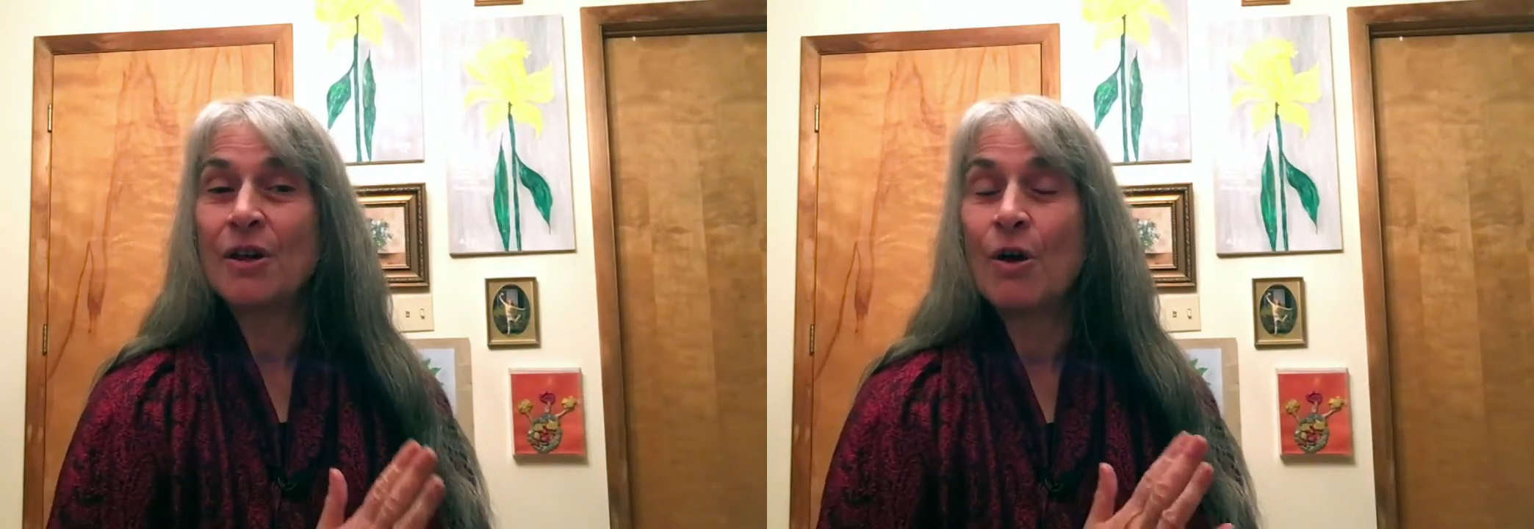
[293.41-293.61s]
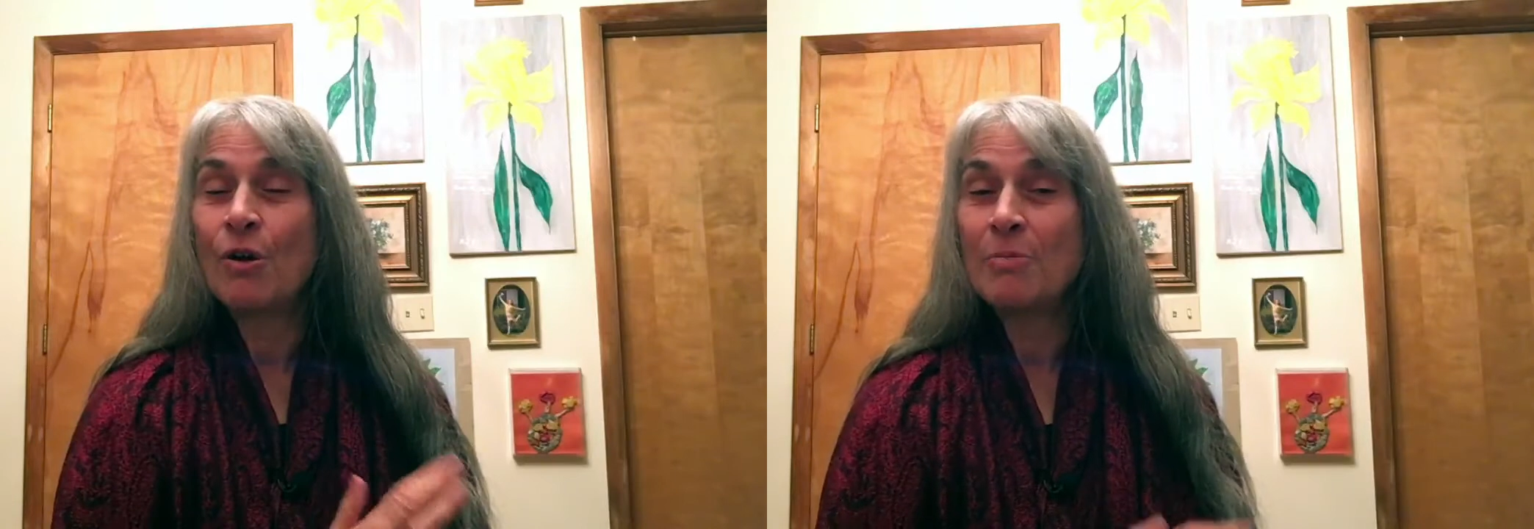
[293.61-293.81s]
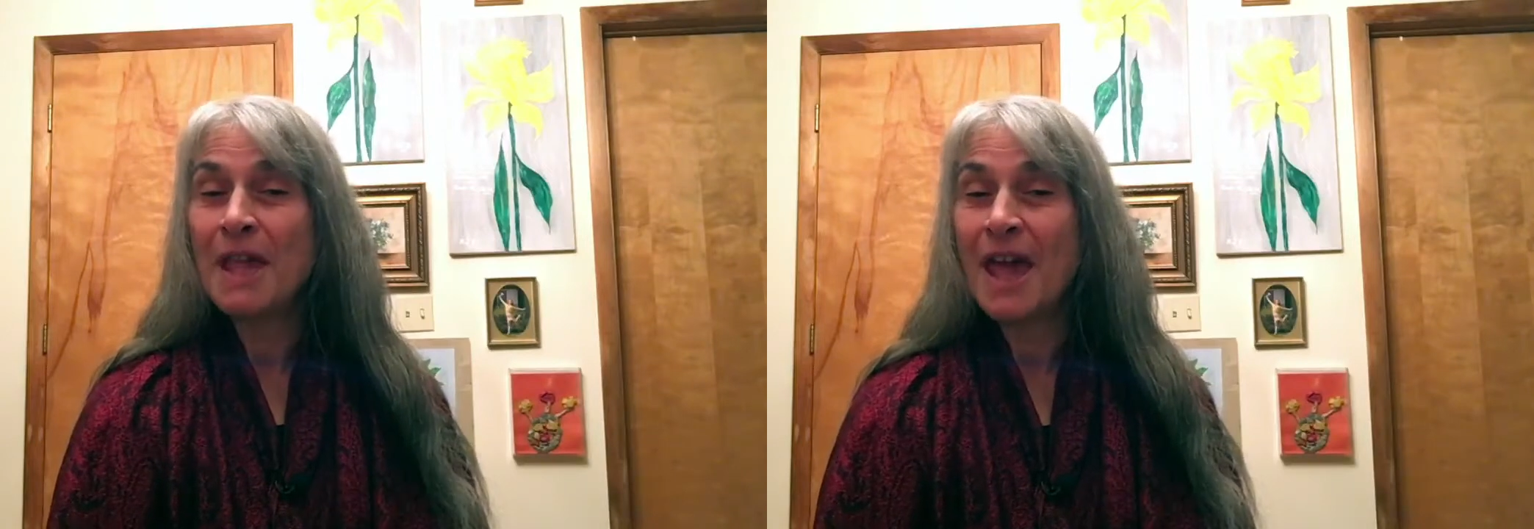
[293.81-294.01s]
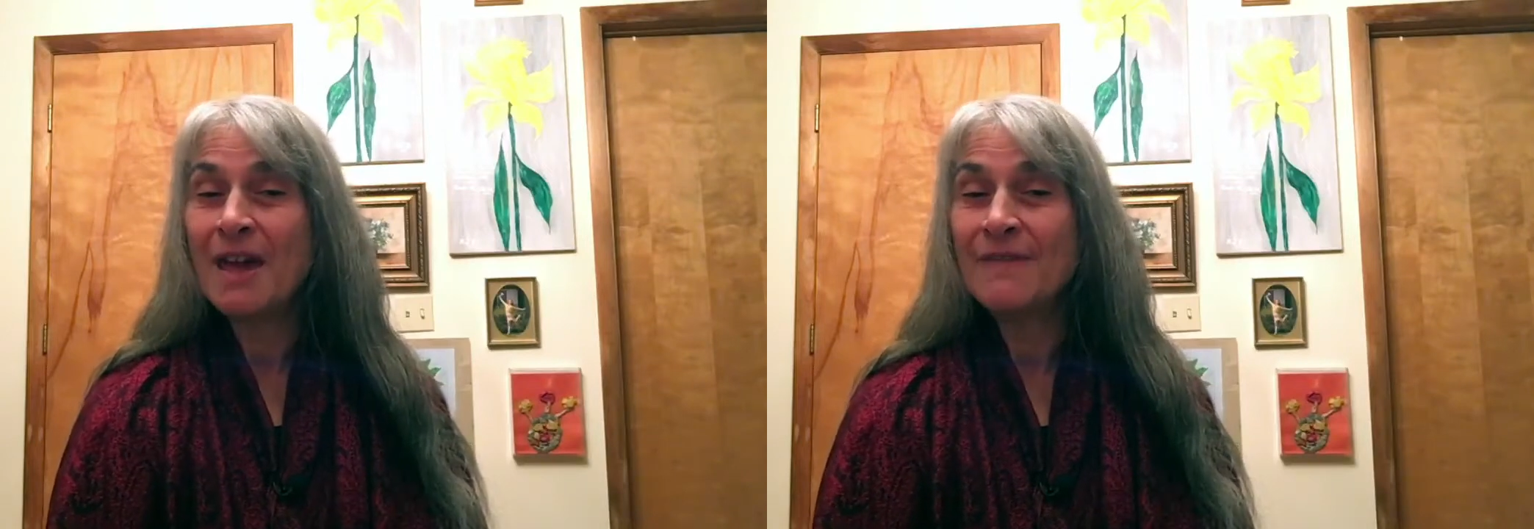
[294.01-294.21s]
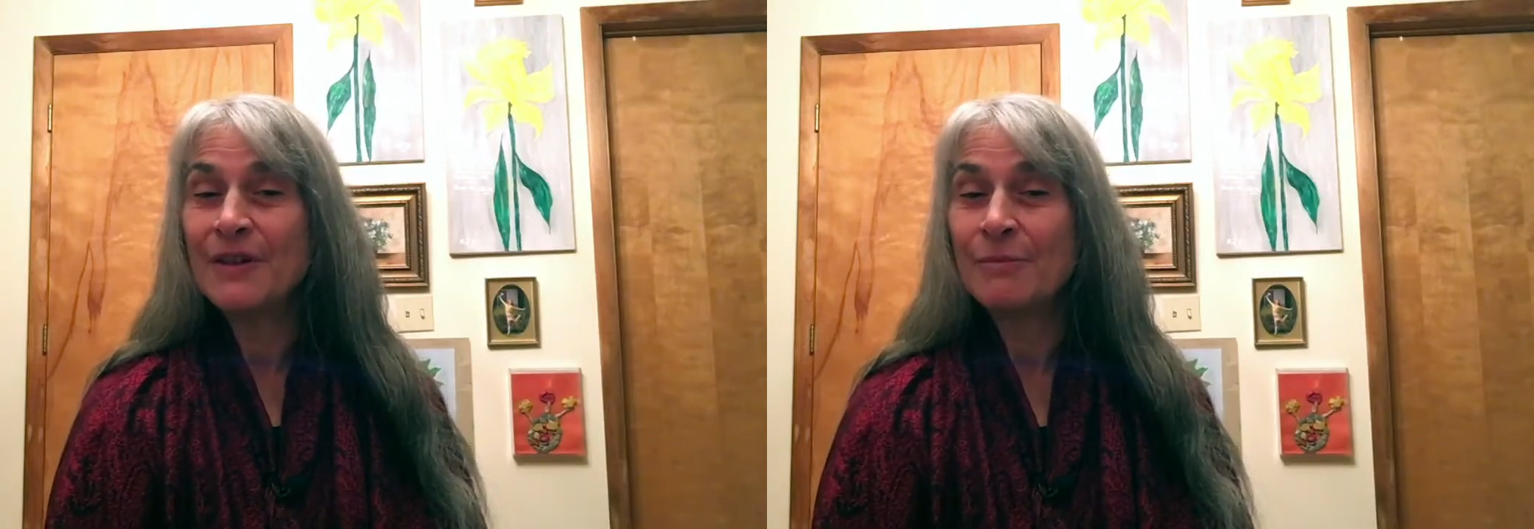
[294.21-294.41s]
whole
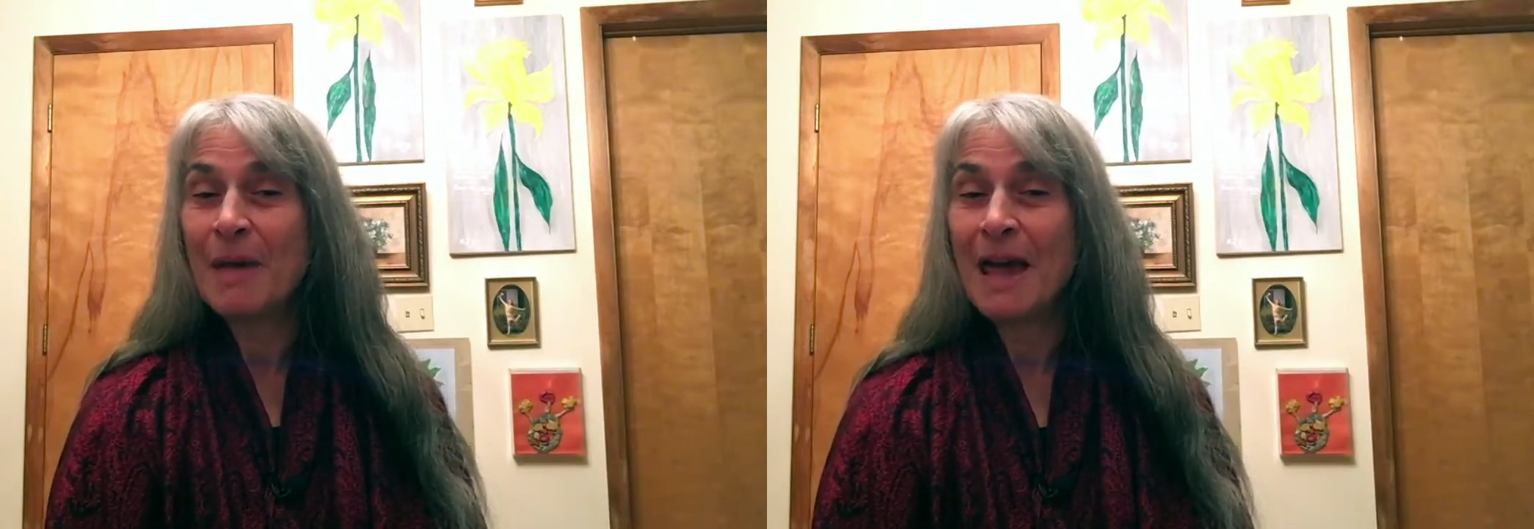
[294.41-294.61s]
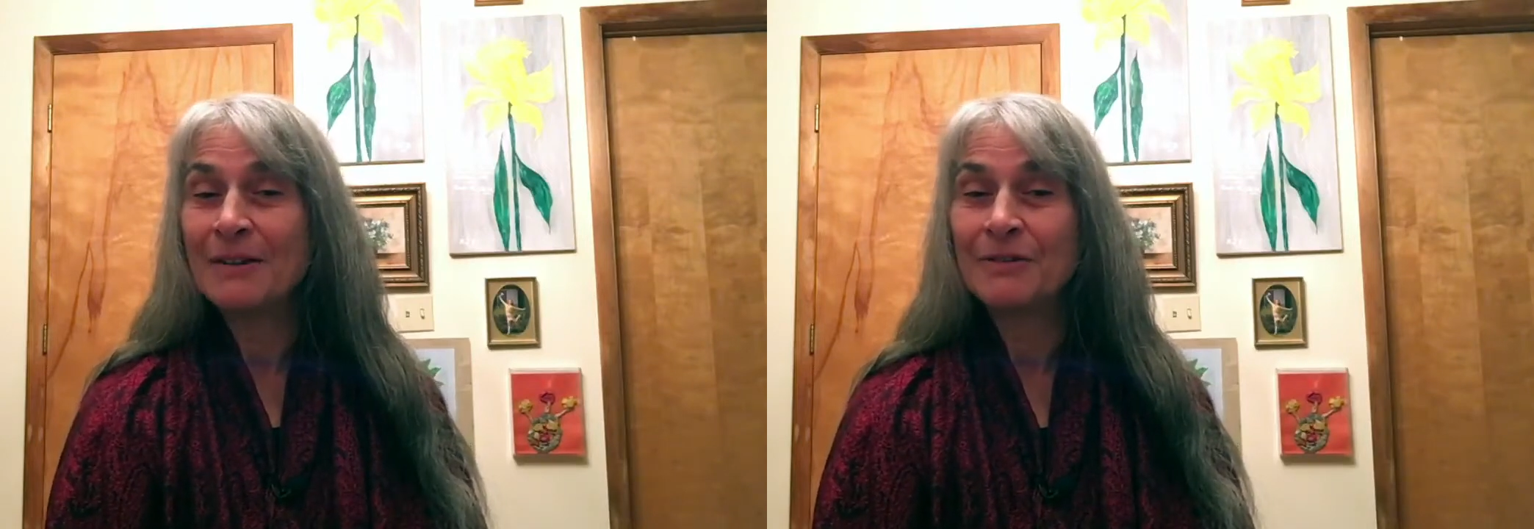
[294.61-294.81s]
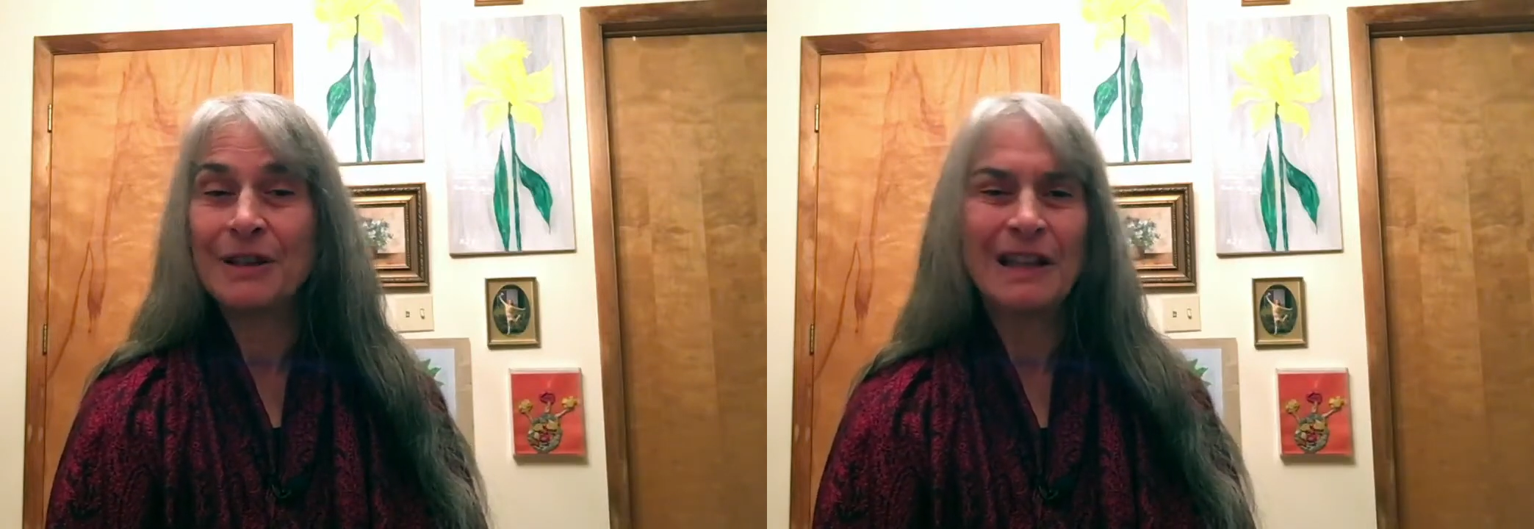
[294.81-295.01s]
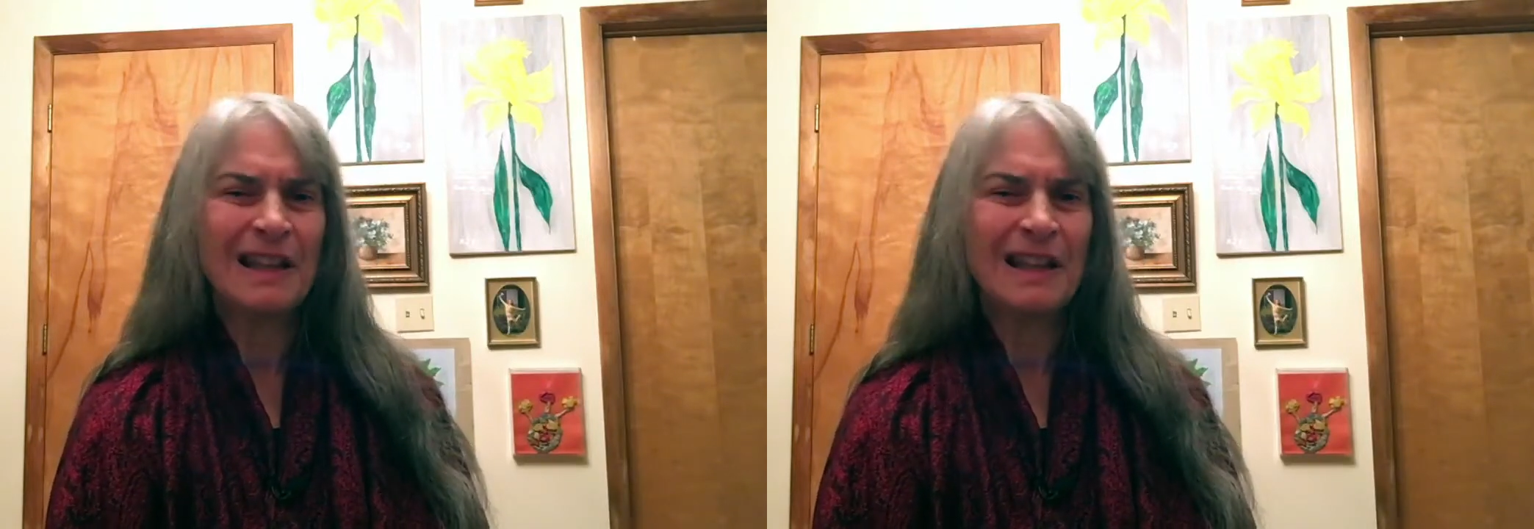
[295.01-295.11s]
behavior pattern